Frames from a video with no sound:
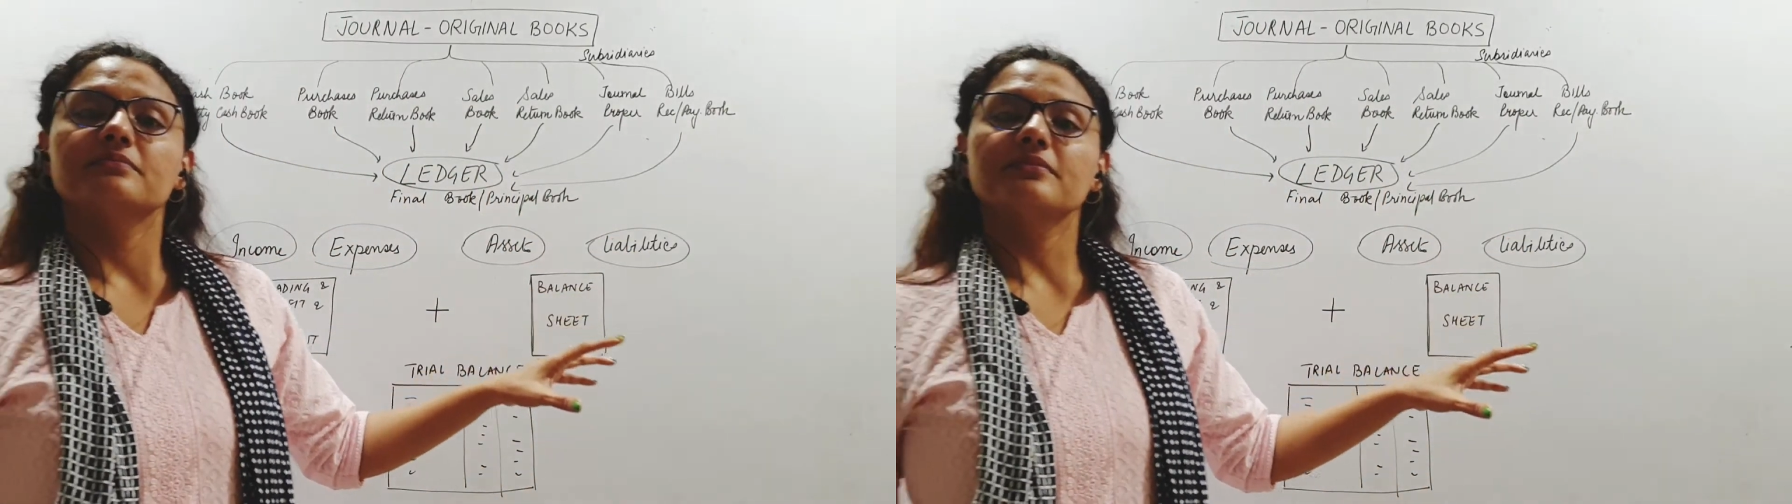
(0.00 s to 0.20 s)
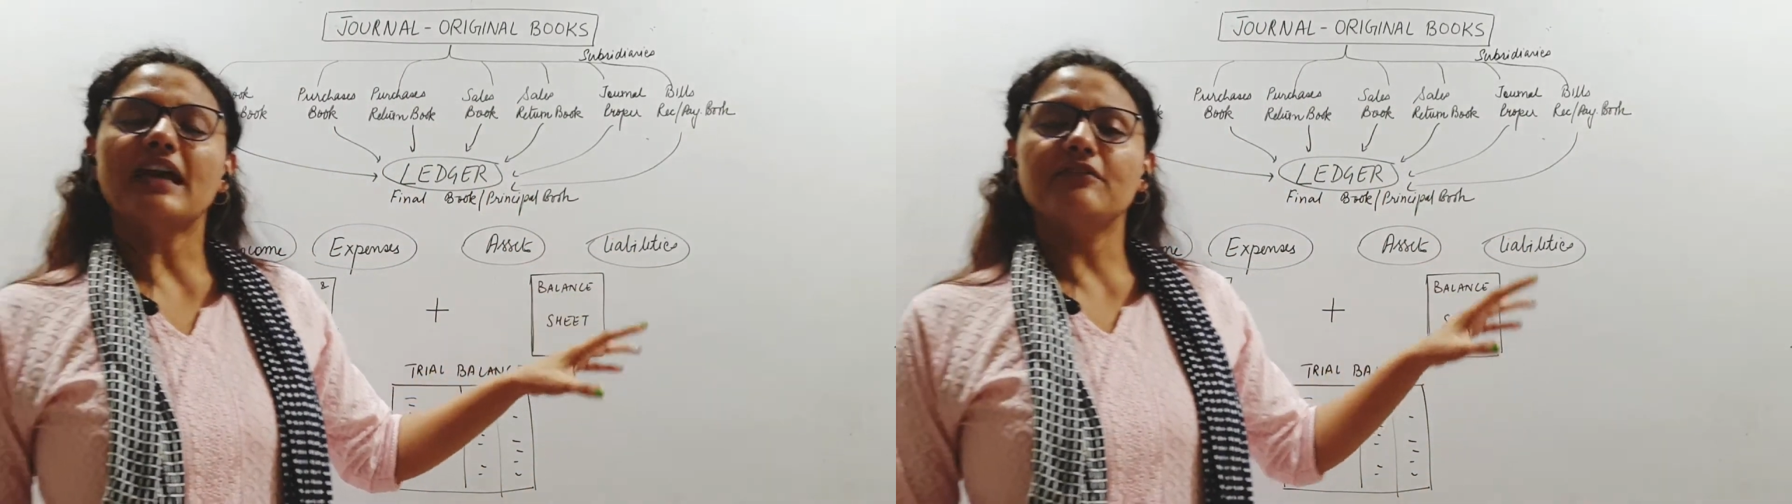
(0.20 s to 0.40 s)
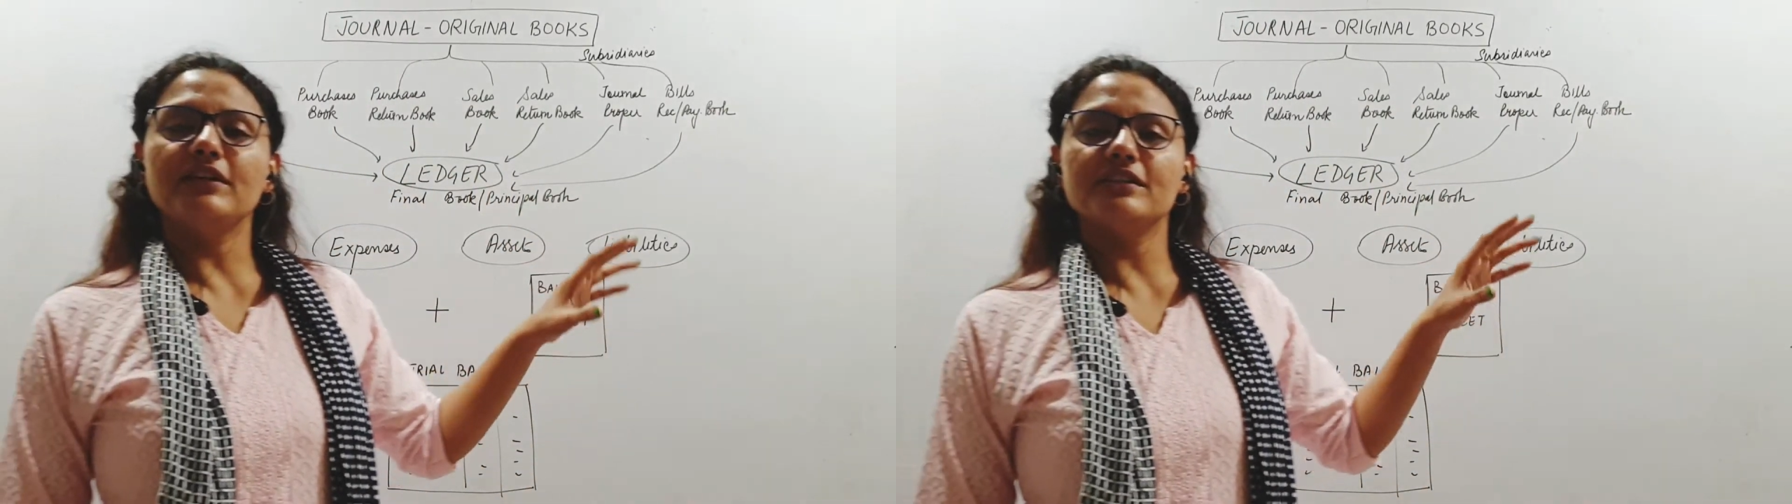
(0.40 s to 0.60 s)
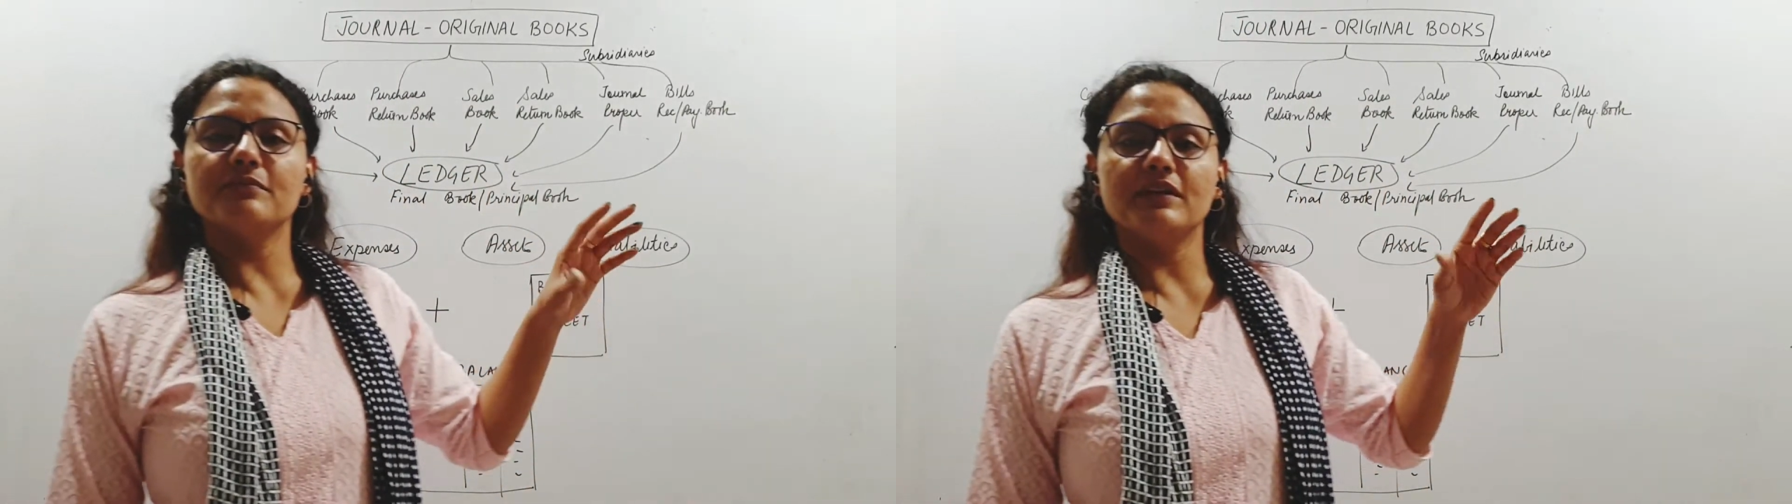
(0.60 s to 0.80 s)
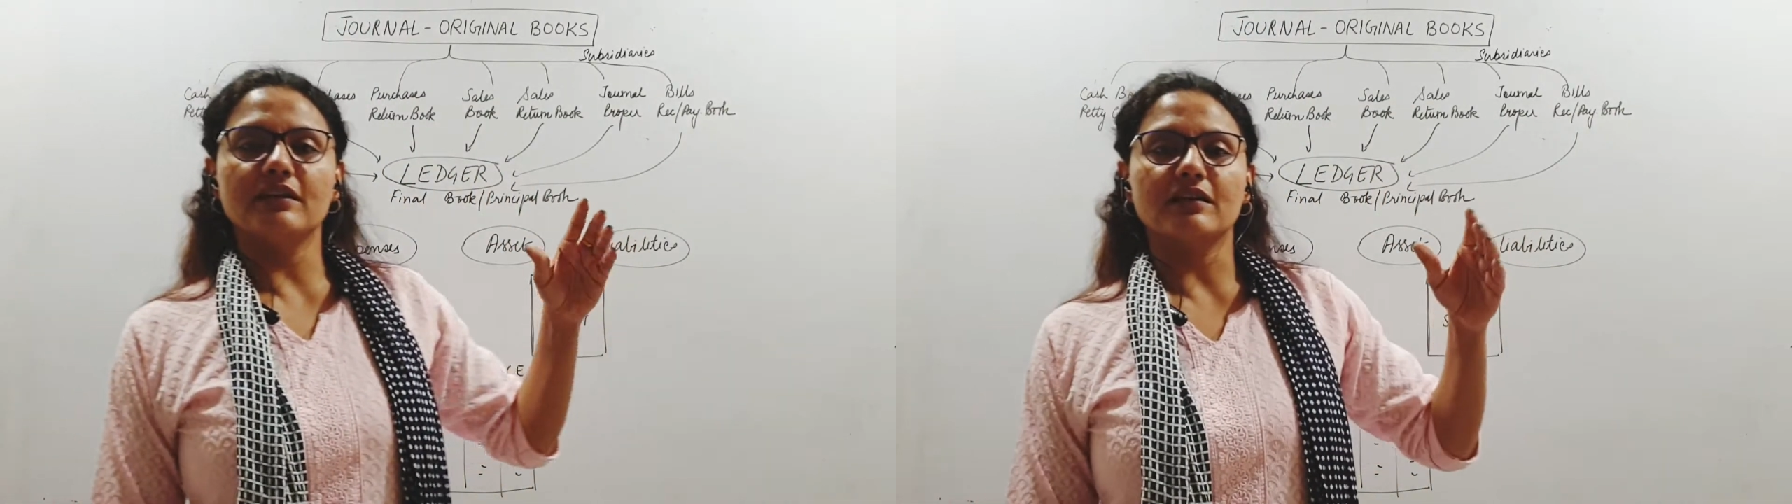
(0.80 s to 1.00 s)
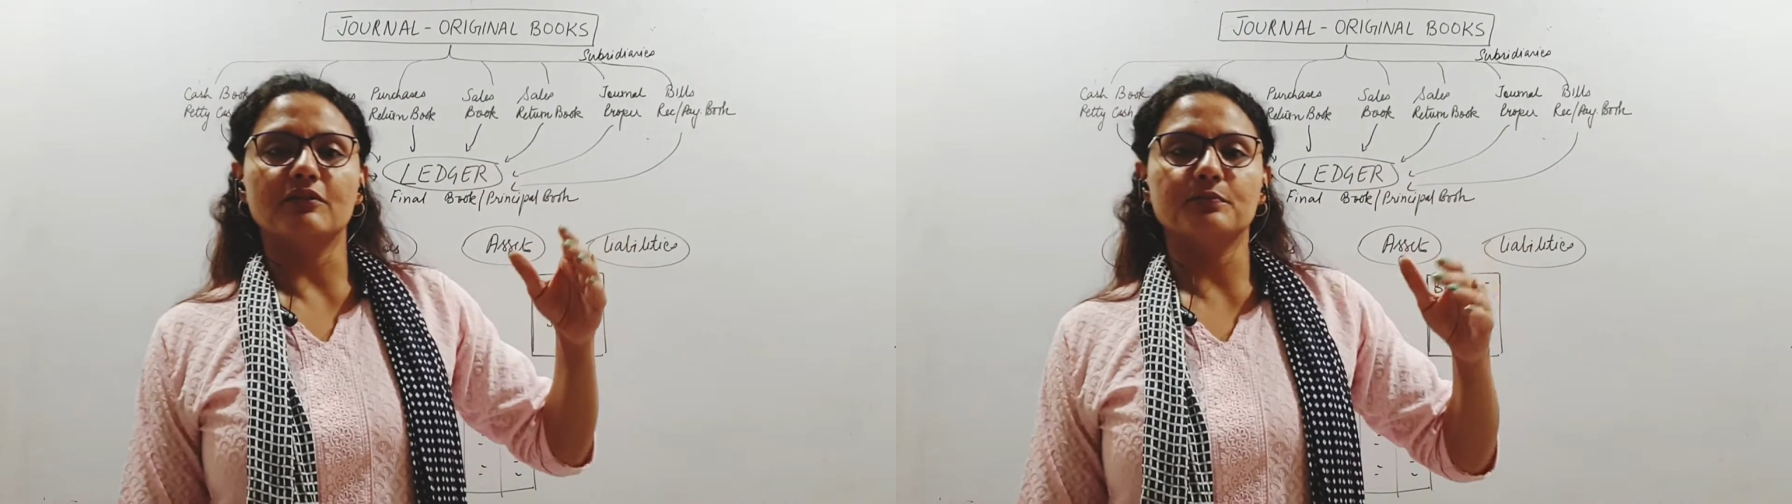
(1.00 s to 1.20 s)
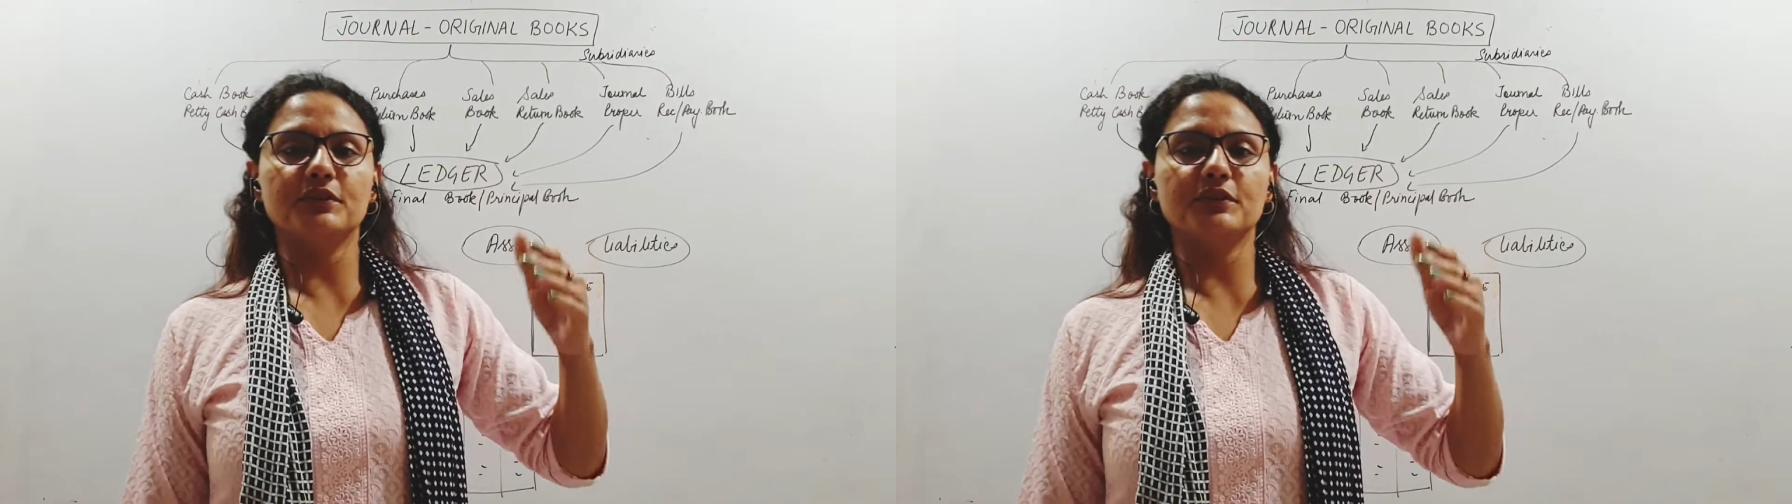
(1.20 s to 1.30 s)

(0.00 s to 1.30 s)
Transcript: advertisement account,